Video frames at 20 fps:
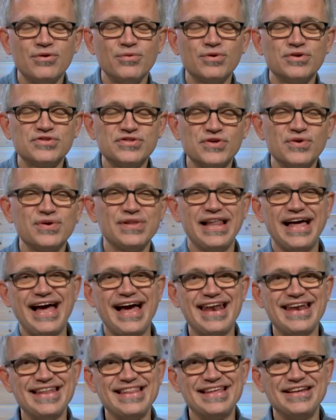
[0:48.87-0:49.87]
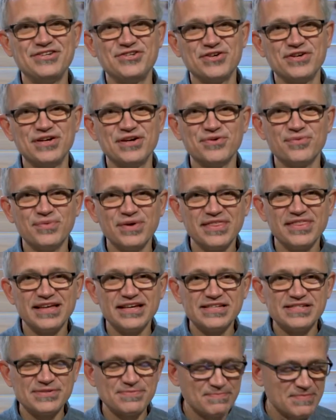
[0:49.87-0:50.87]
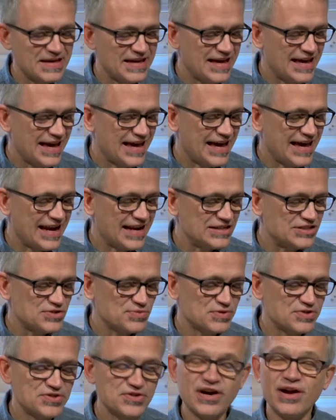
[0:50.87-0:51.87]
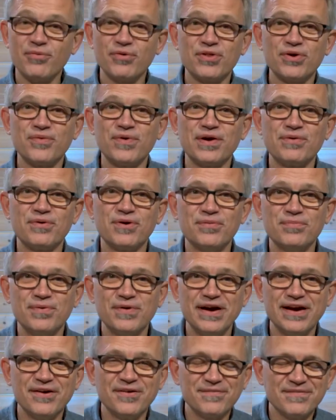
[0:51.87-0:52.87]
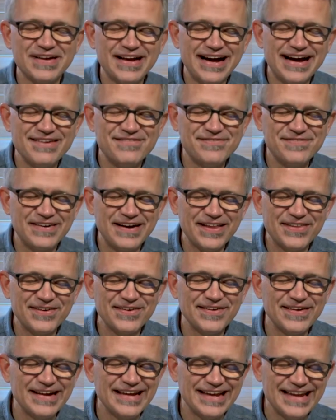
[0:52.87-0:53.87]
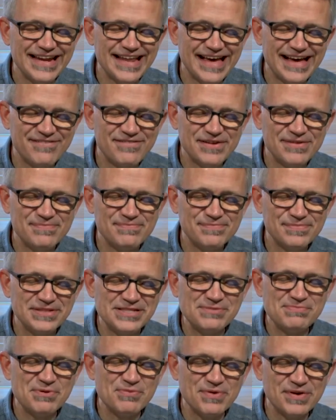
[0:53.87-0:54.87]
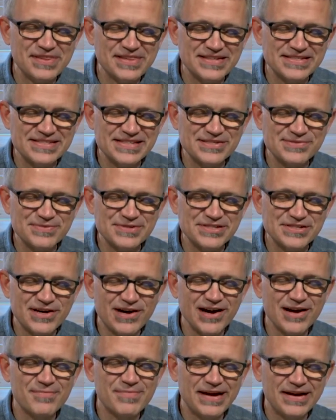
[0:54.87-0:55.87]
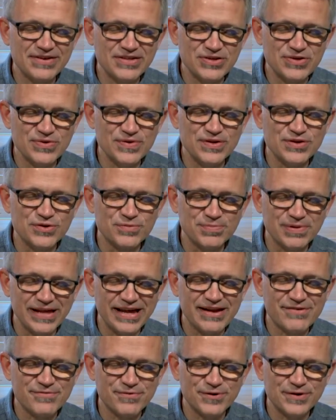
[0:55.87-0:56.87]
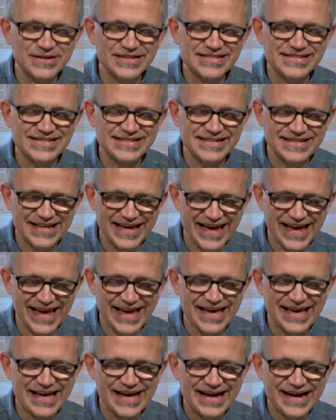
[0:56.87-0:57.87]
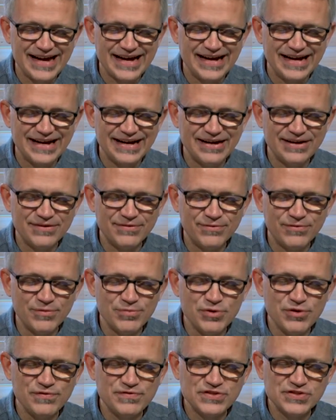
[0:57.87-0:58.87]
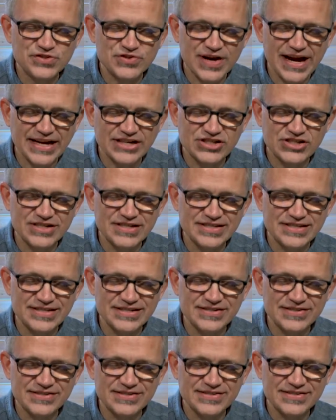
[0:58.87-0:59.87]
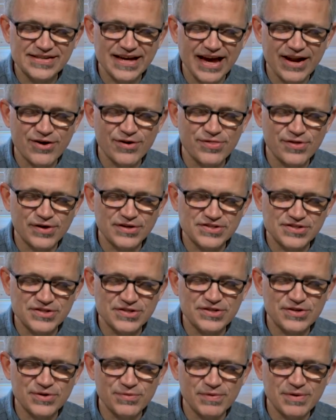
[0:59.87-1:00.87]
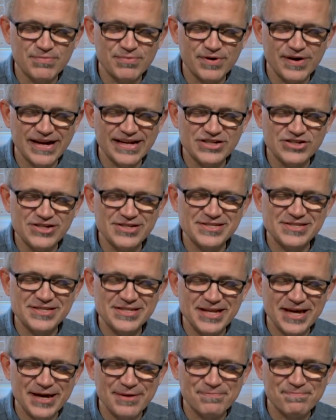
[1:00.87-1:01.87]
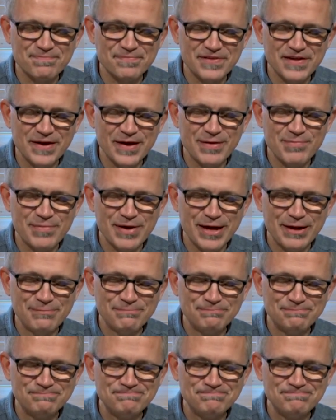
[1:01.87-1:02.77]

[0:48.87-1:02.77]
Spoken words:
We're so glad that you're here with us. And I just want to start out with a quick word of prayer. God and Father in heaven, please be with us as we talk about you and your plan for us today. Remove distractions and just guide our thoughts to you, we pray. In Jesus' name, amen.